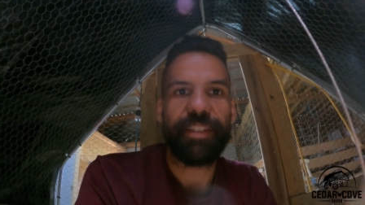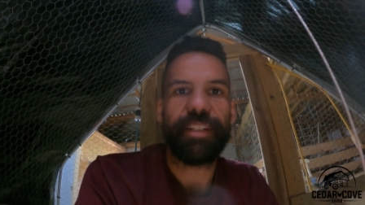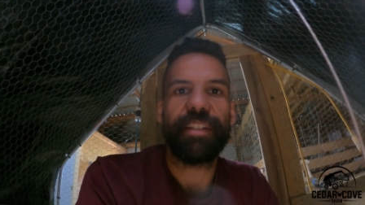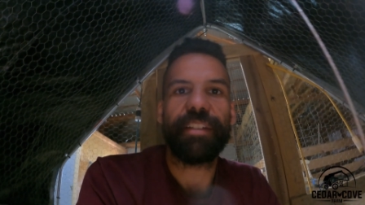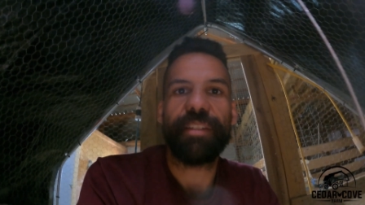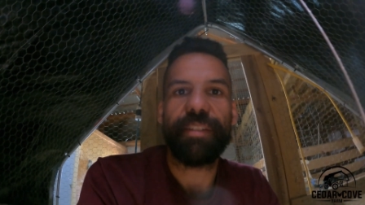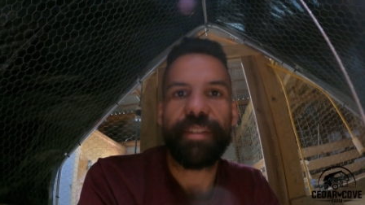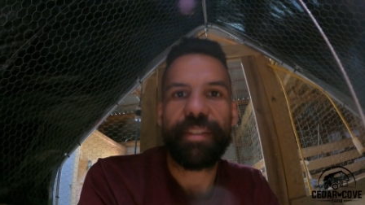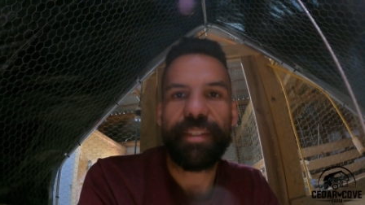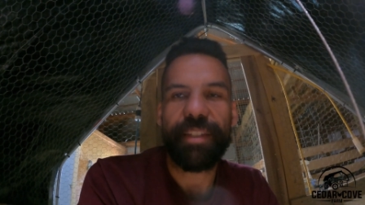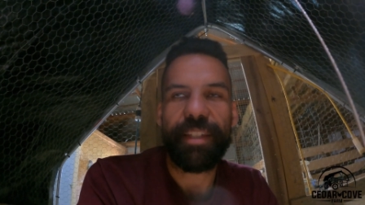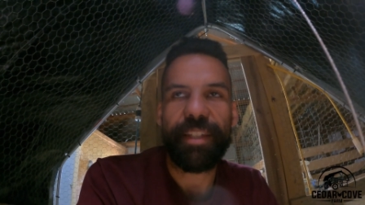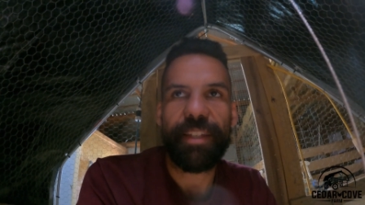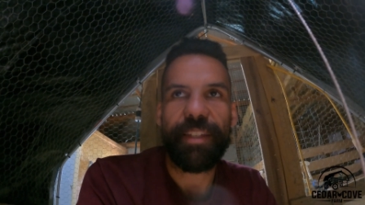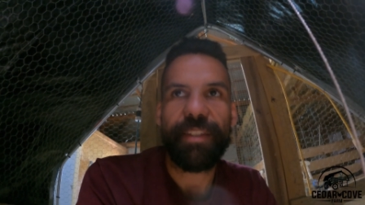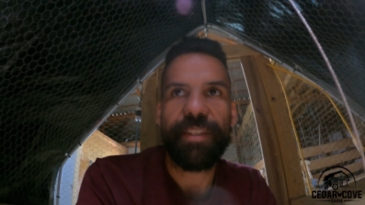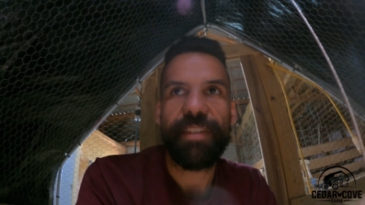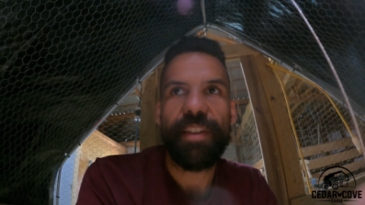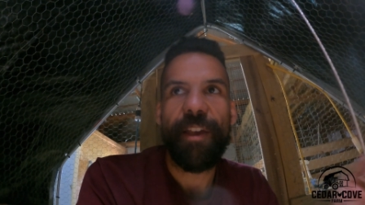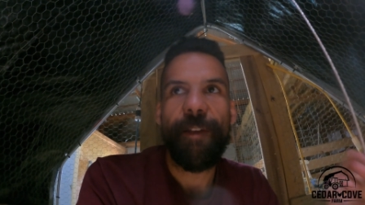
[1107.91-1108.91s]
eating the
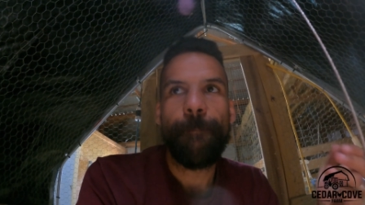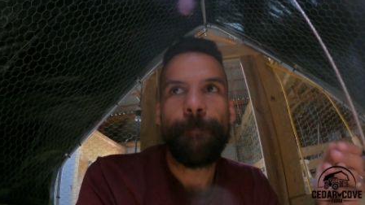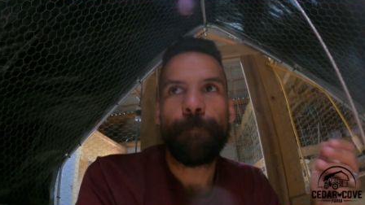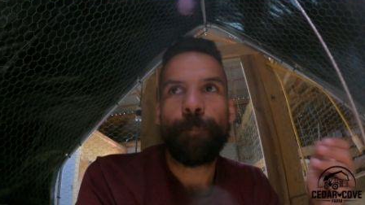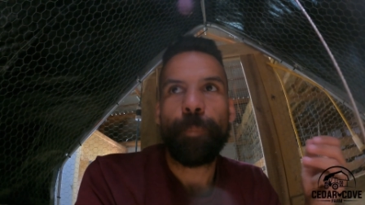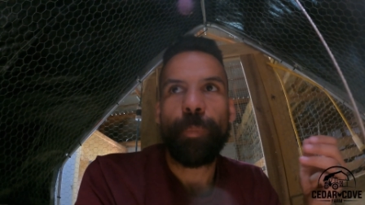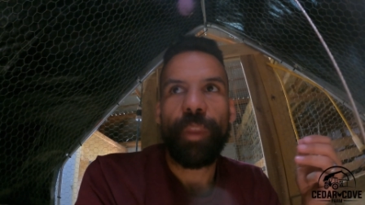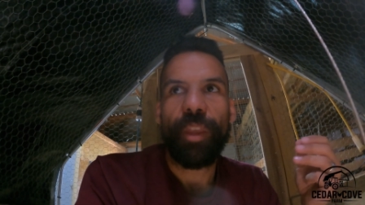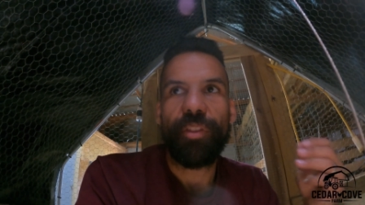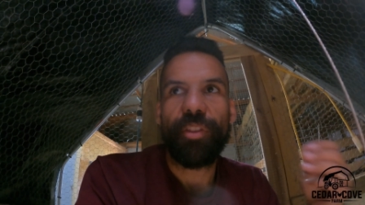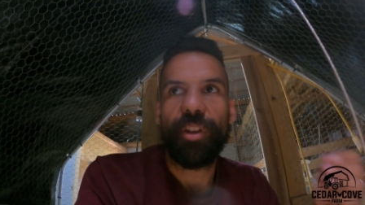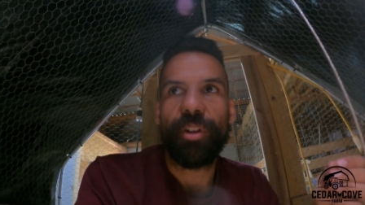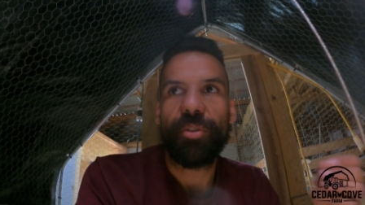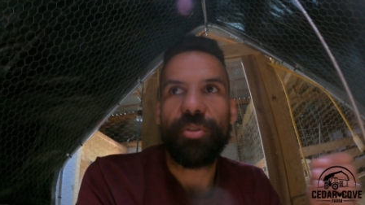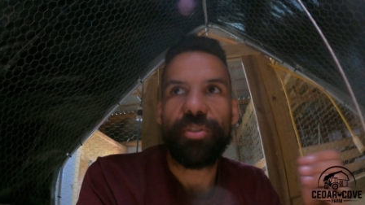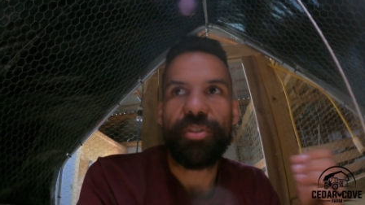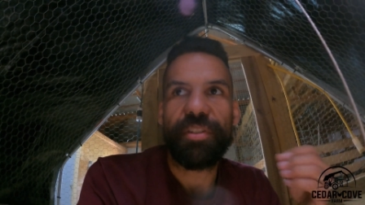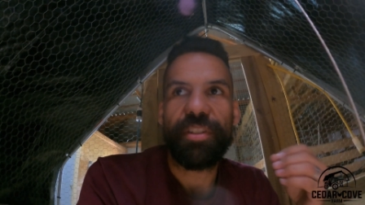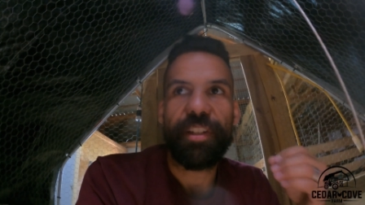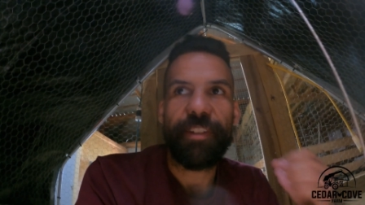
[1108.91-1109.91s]
seeds,
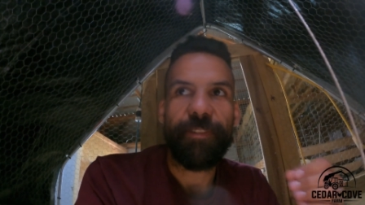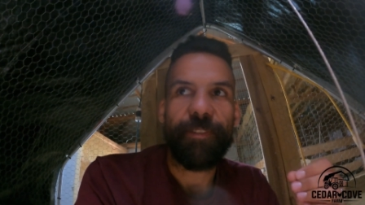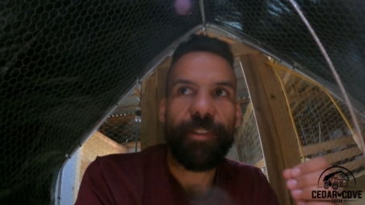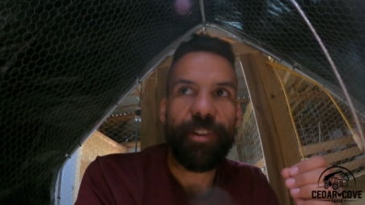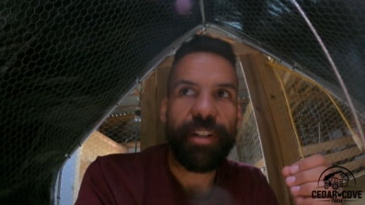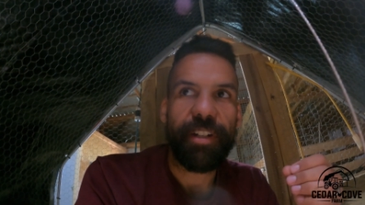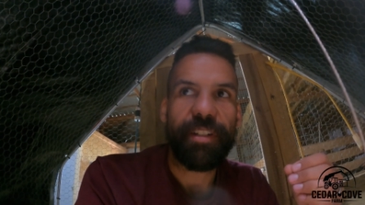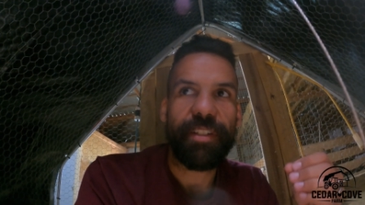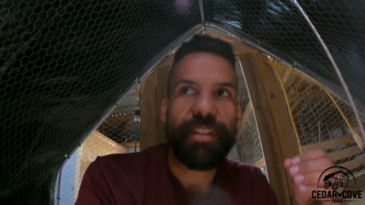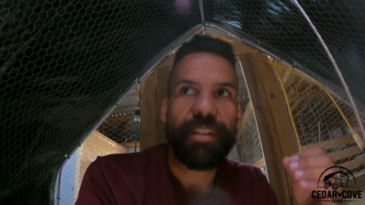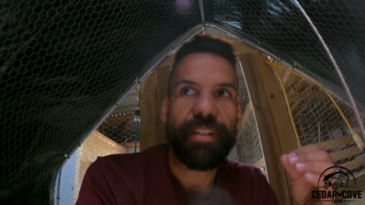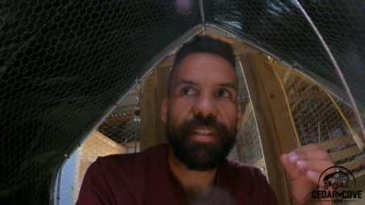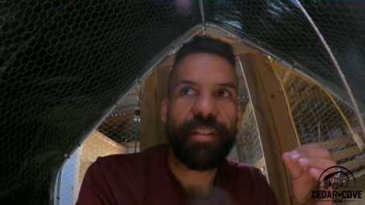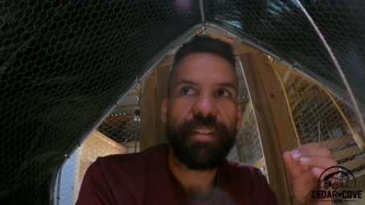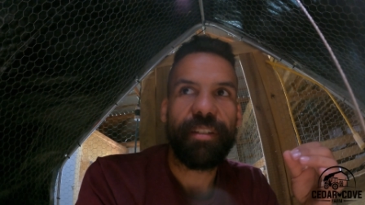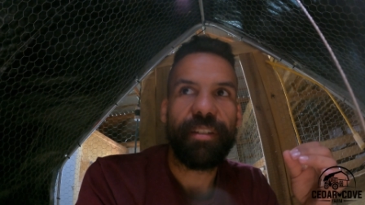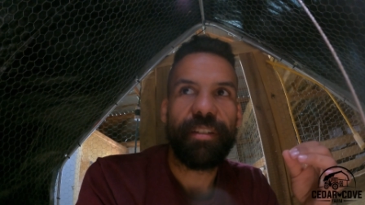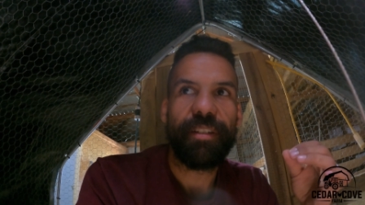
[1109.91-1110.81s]
those different,